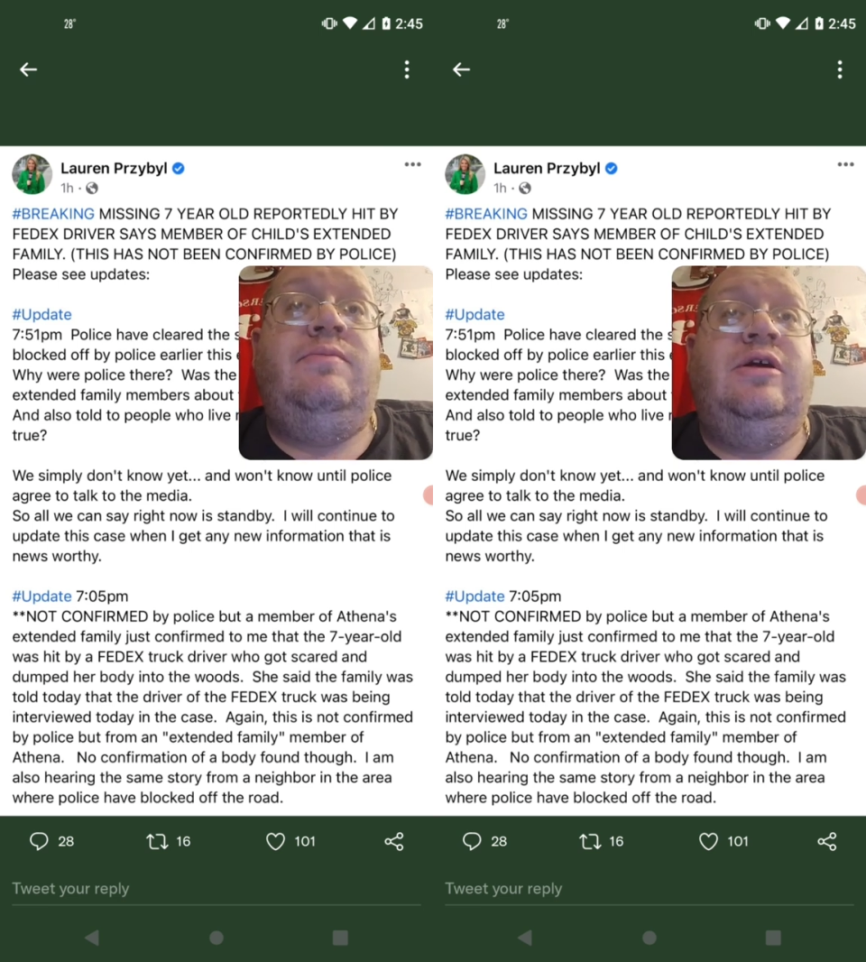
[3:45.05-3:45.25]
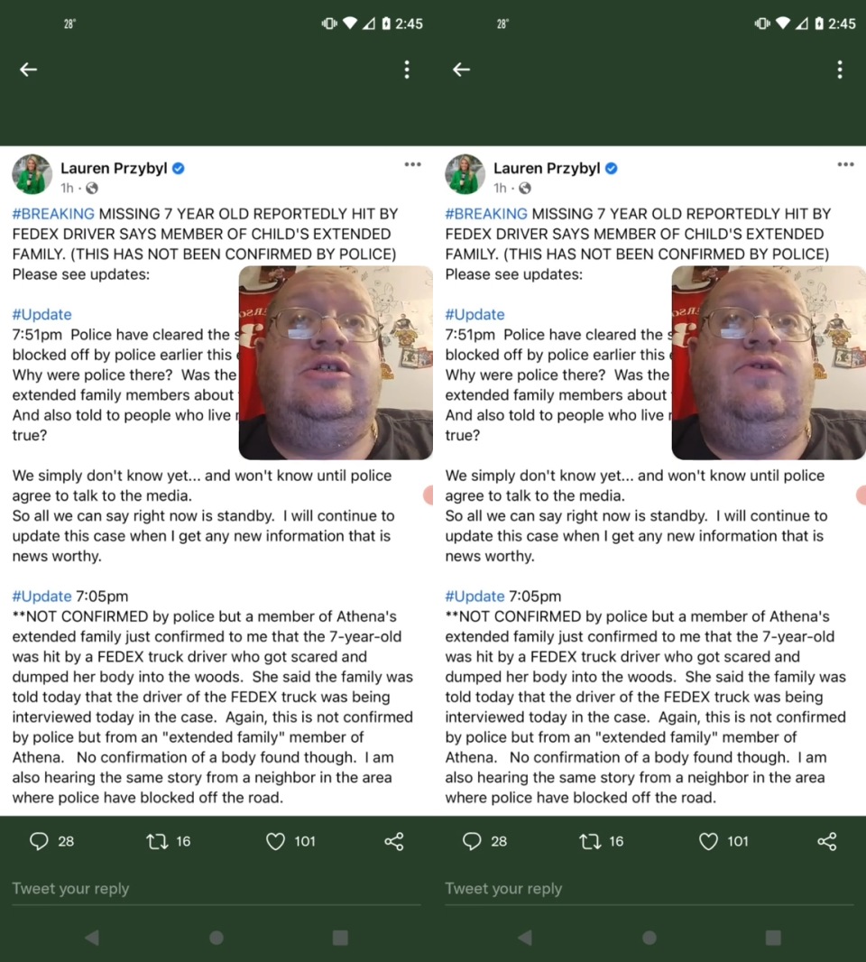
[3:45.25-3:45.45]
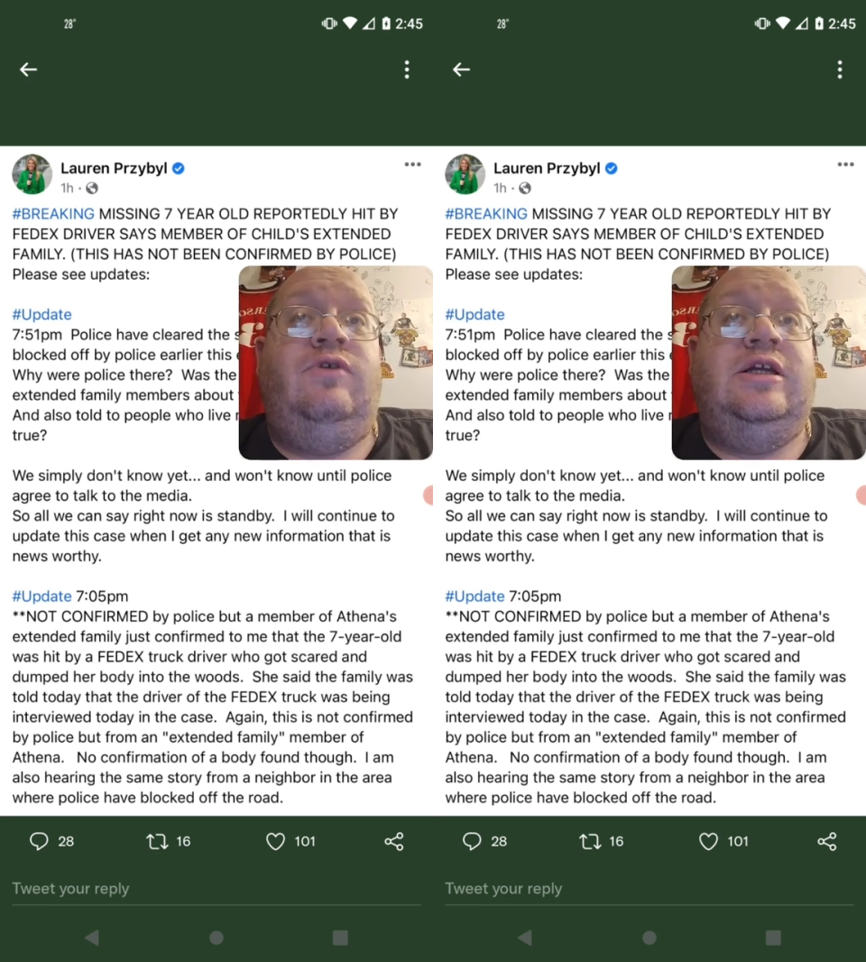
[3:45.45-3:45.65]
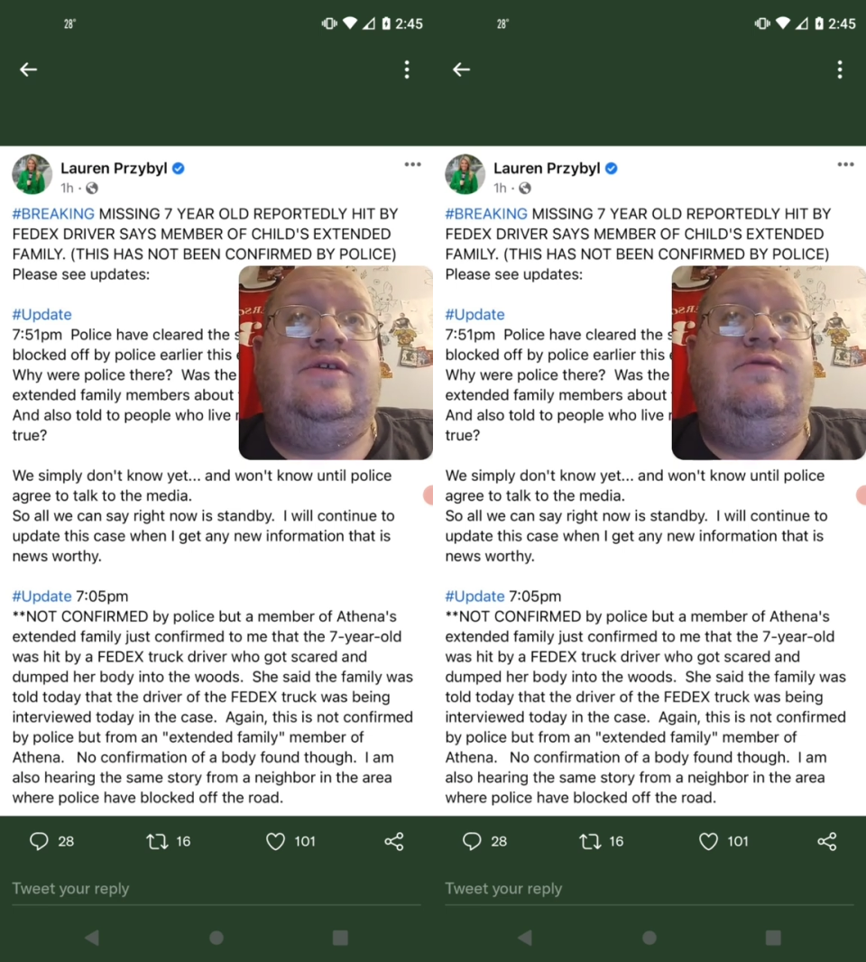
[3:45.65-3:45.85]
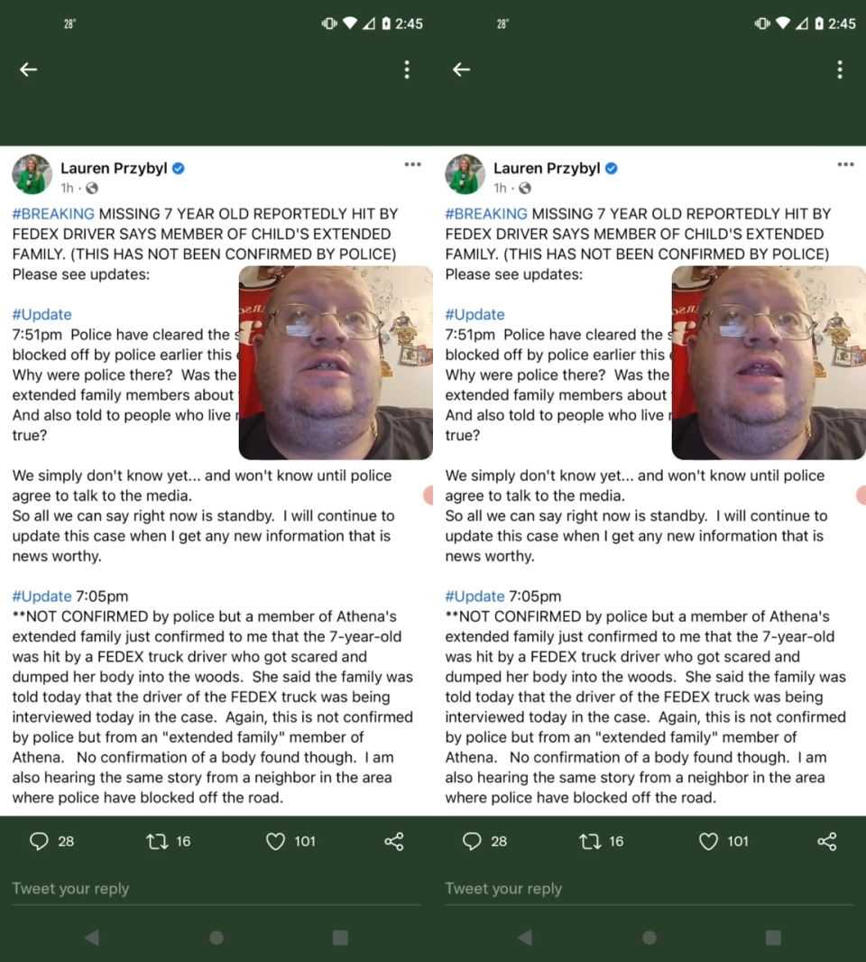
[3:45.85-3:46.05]
Because the
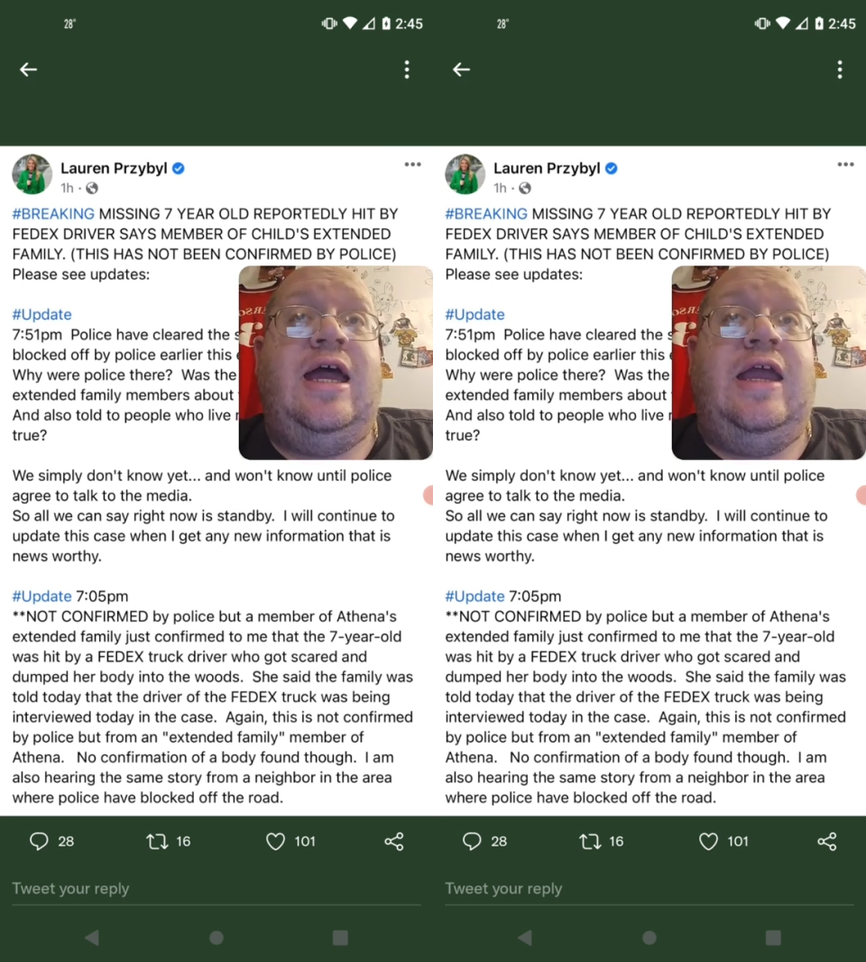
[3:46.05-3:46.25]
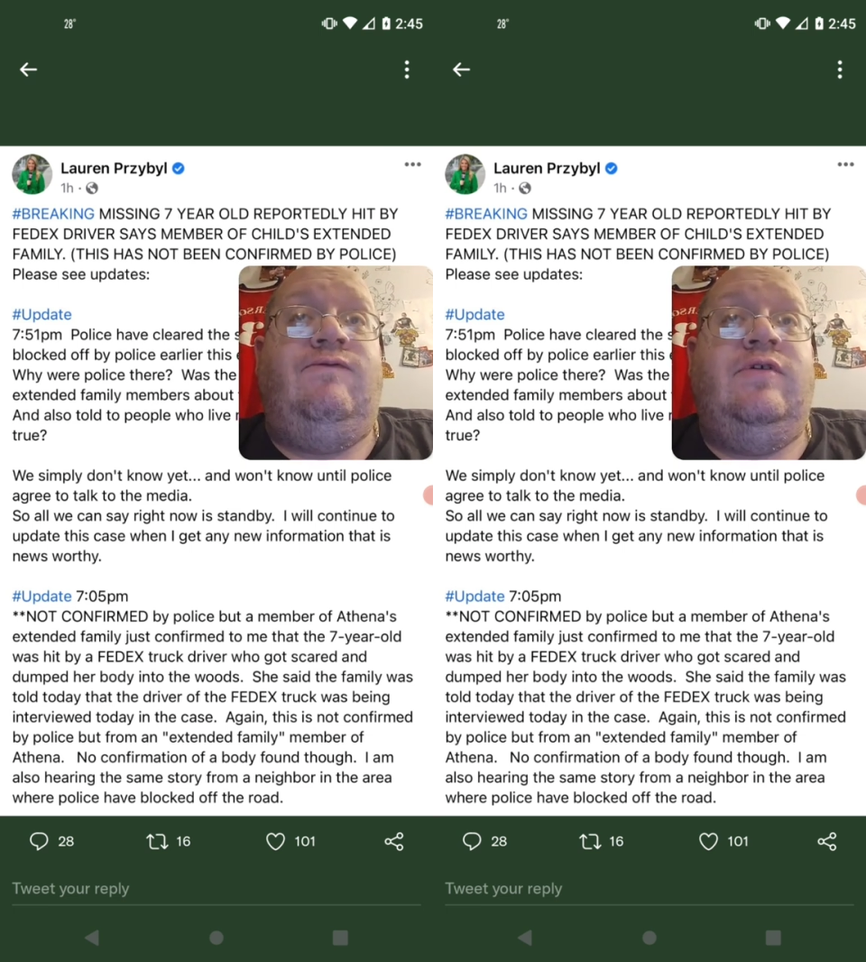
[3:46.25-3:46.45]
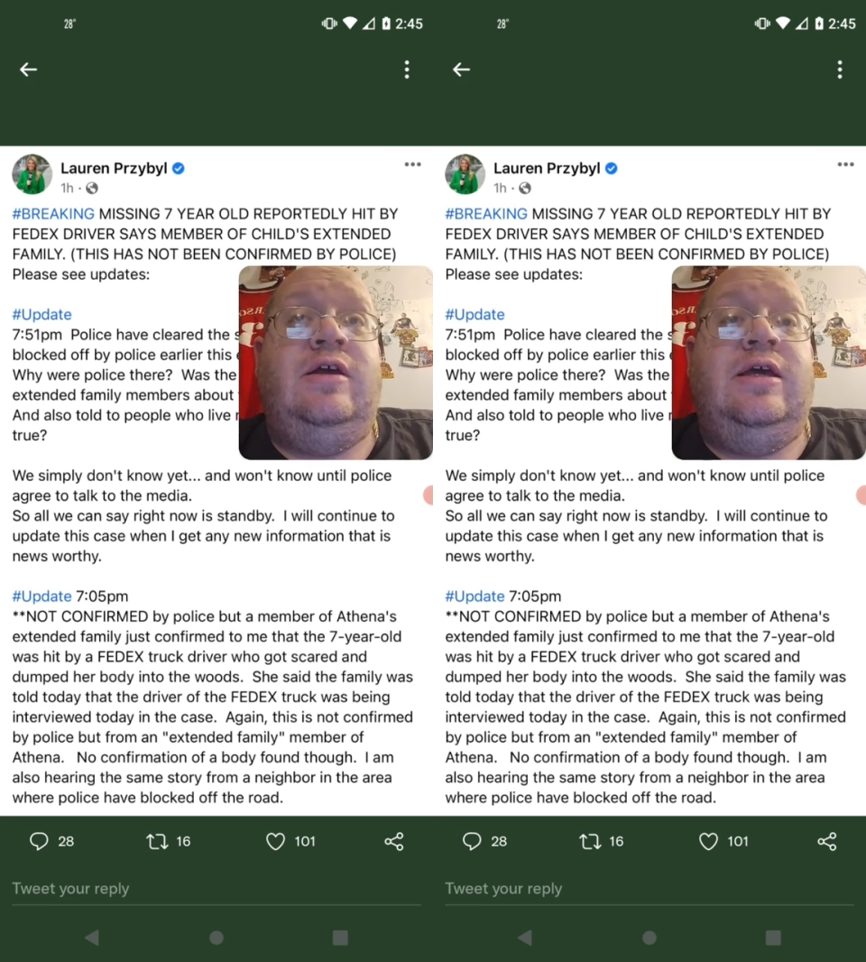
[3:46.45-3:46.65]
rest of his life,